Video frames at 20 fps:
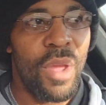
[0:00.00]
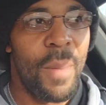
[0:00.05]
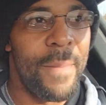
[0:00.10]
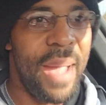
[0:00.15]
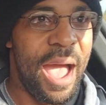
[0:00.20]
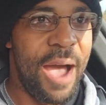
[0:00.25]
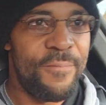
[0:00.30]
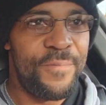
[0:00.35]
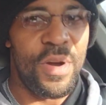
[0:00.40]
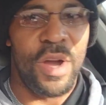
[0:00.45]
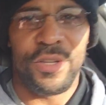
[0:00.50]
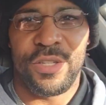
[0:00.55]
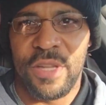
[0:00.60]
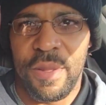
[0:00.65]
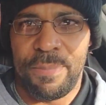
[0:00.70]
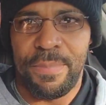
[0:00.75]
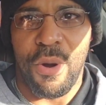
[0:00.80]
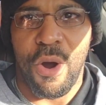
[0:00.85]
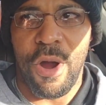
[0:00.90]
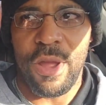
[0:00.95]

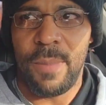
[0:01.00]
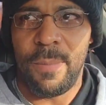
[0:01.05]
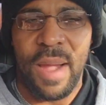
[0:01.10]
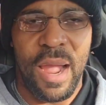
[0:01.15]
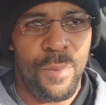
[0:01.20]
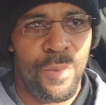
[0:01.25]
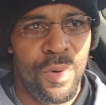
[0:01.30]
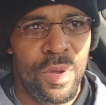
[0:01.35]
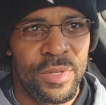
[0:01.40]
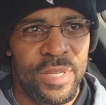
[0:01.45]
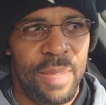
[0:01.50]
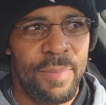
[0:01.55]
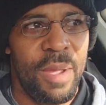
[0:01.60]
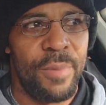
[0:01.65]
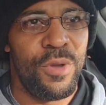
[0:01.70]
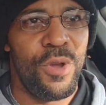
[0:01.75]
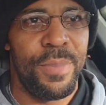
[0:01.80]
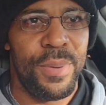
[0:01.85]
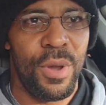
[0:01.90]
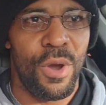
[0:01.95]
malfunctioning part. You might want to take it
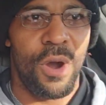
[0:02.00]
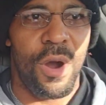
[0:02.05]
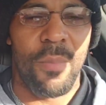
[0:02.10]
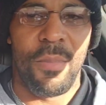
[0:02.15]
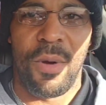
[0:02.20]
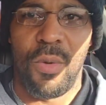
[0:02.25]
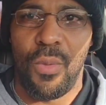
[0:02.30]
back to UPR.